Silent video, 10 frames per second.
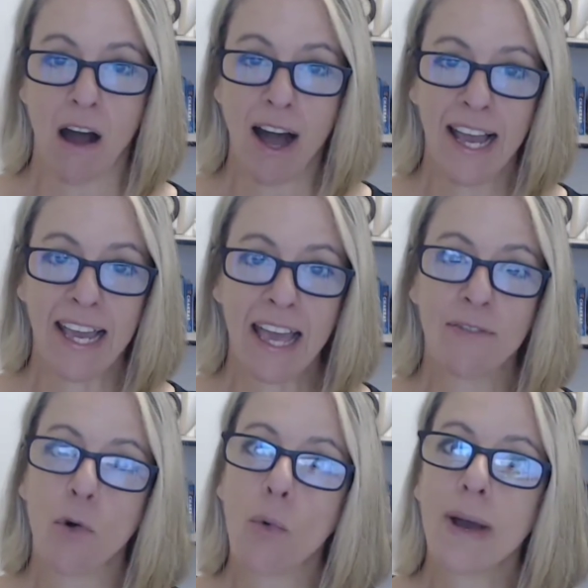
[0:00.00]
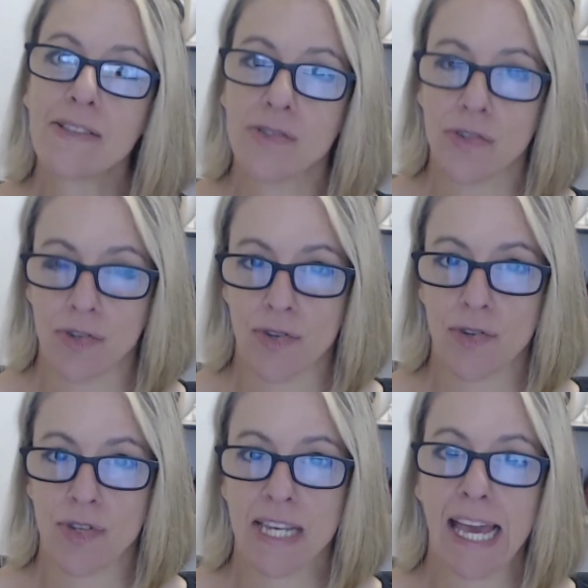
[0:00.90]
I have always
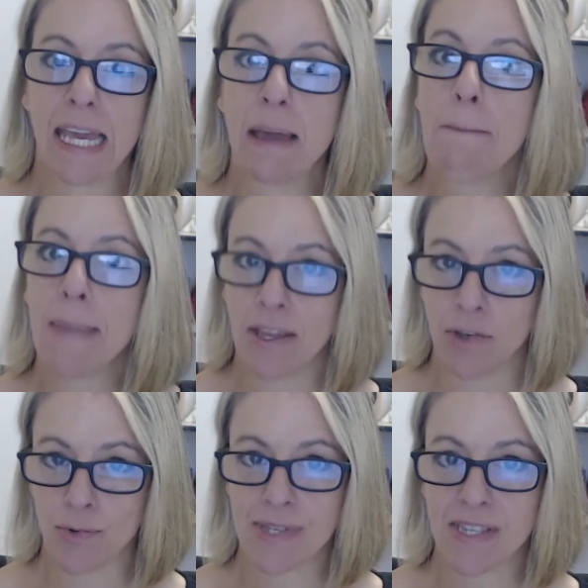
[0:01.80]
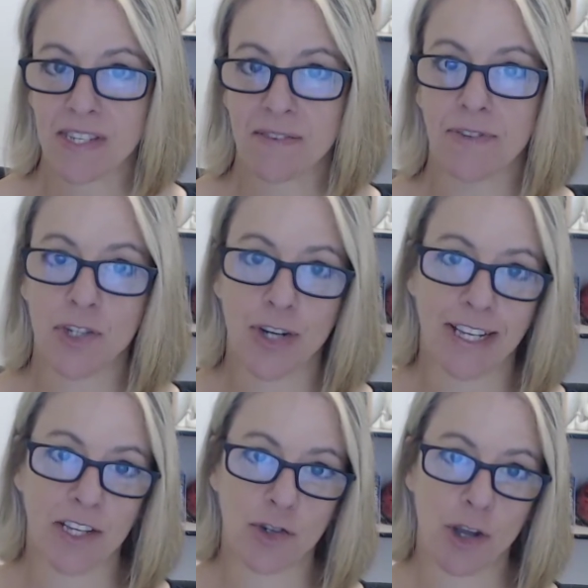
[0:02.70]
used a manual system for
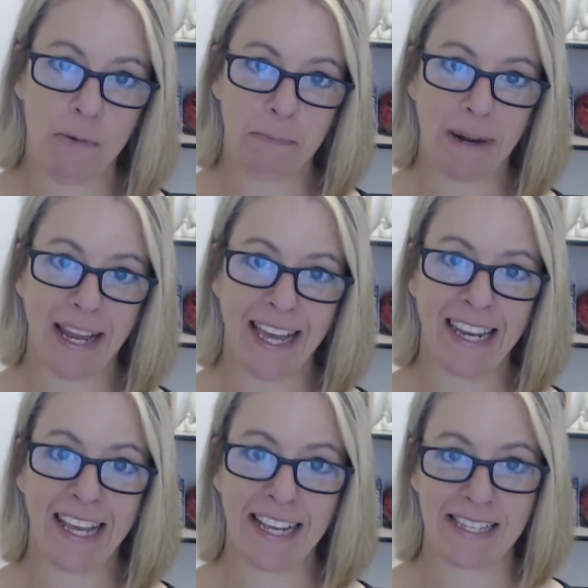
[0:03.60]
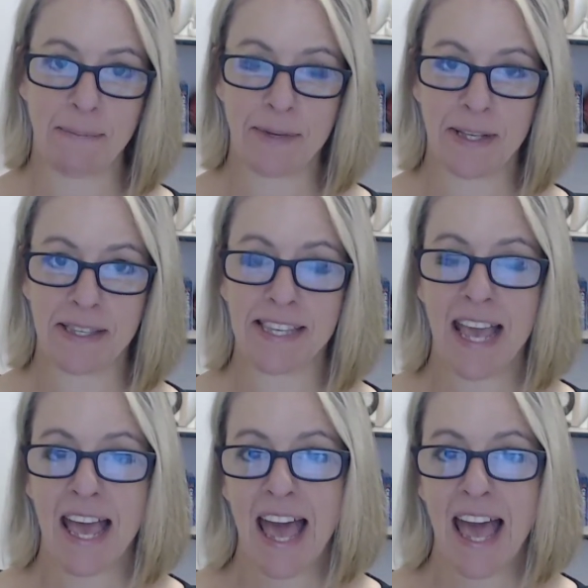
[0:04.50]
tracking treatment plan acceptance,